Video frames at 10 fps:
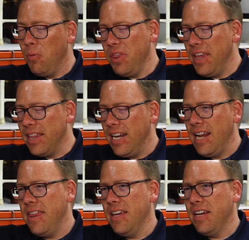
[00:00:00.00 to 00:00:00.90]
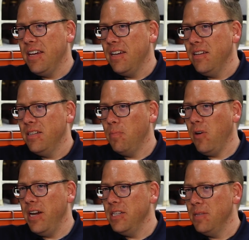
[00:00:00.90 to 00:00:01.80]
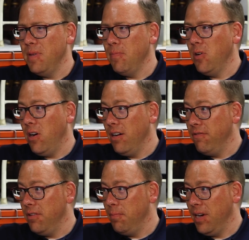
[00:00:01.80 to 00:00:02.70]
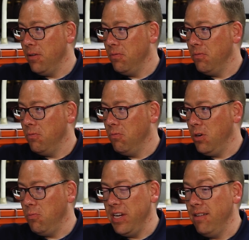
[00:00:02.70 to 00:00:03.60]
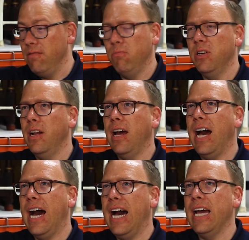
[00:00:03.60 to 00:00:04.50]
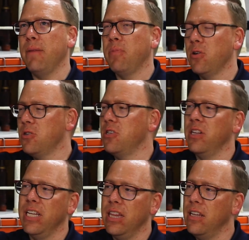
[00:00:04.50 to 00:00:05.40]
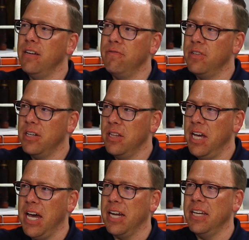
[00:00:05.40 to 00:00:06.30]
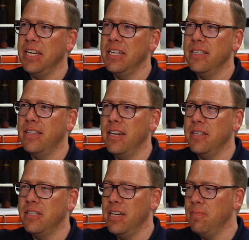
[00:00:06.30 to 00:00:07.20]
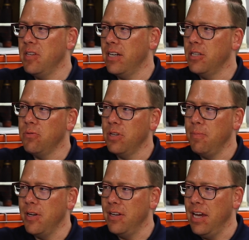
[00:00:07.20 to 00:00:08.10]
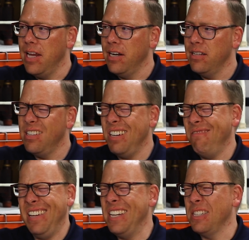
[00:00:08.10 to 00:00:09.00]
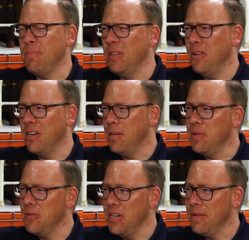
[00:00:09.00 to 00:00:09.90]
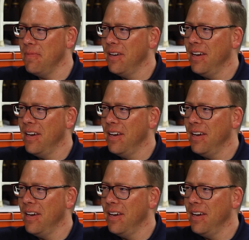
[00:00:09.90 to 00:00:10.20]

One thing that I think surprises people often about what I personally love to collect is that it seems like it's really mundane. And it's like, oh, that doesn't belong in a museum.